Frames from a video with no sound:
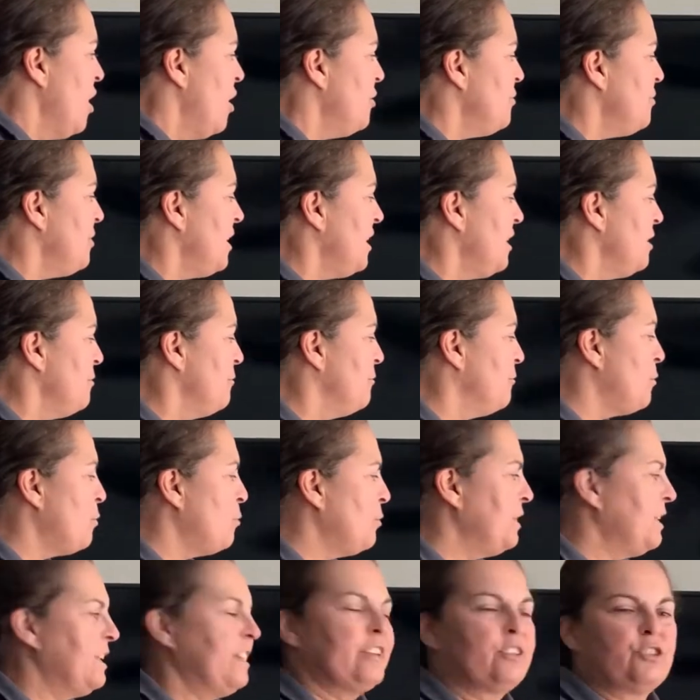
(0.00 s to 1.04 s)
are they
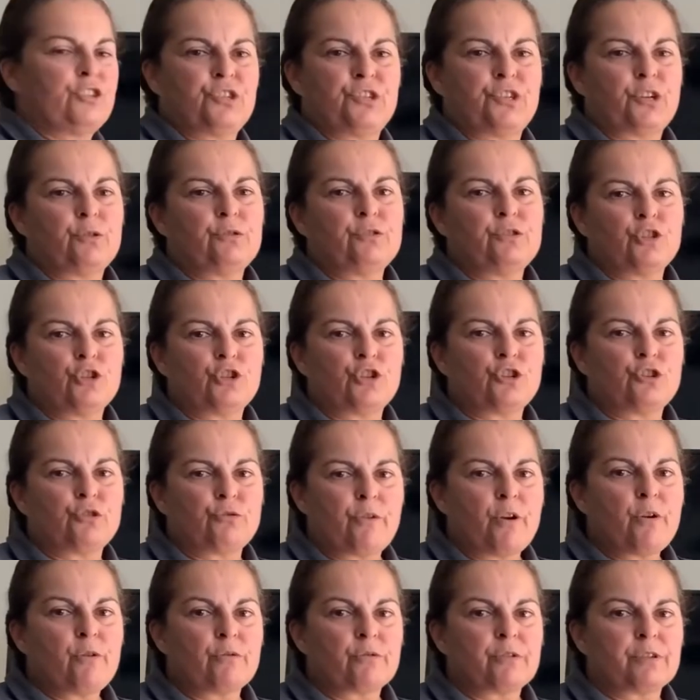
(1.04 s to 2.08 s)
avoiding certain
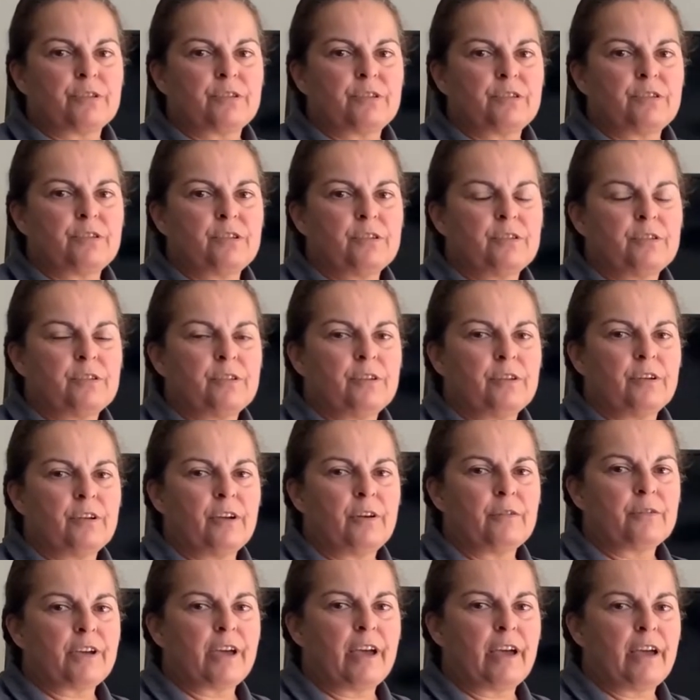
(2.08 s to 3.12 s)
strokes,
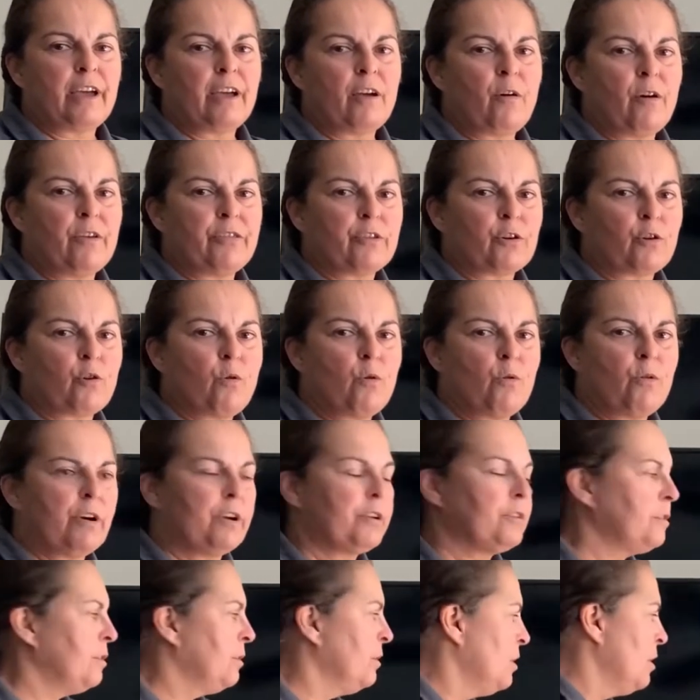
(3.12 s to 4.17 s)
okay, on the
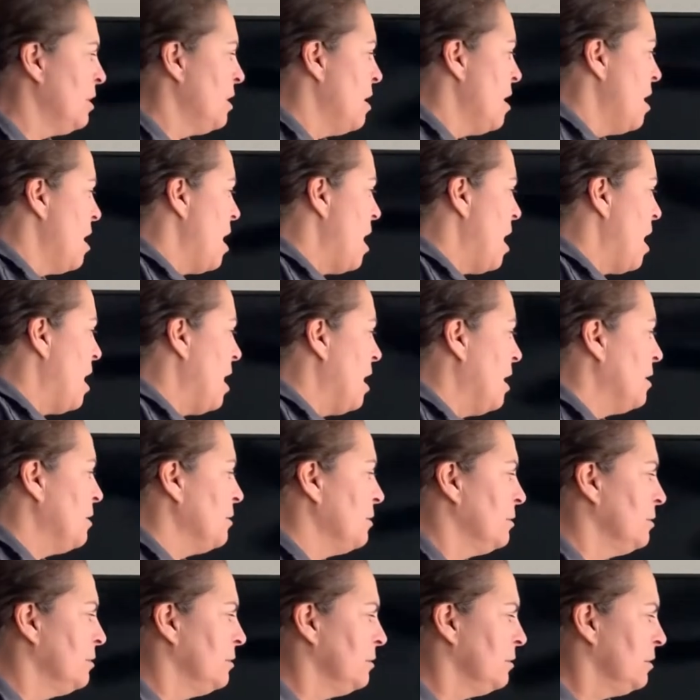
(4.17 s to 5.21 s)
court?
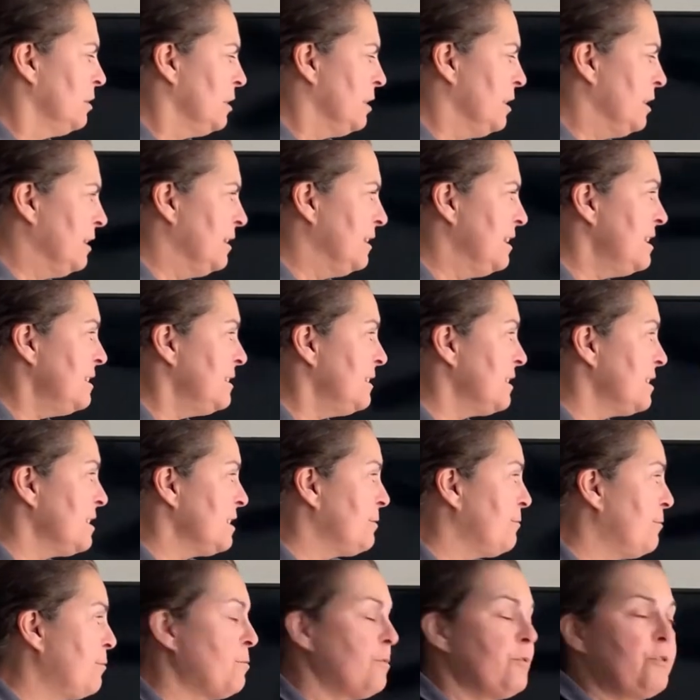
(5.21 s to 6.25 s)
And this
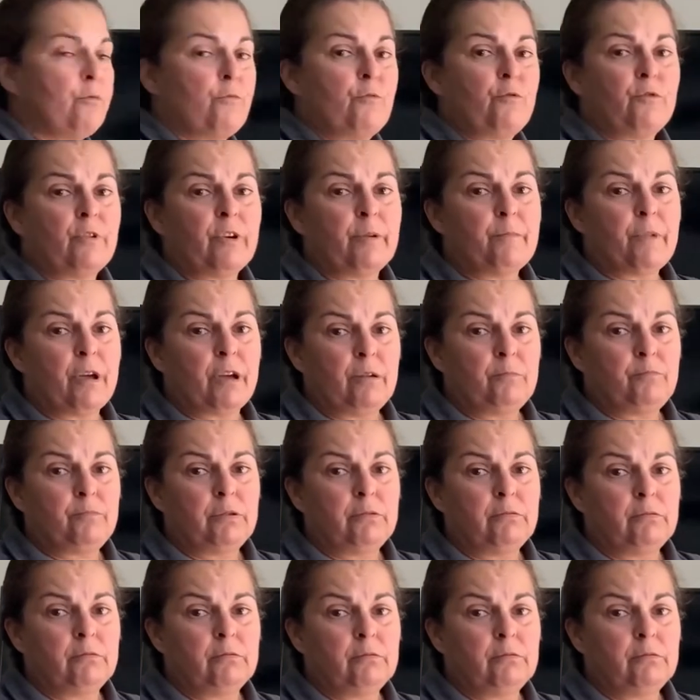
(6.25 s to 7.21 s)
is for the warm-up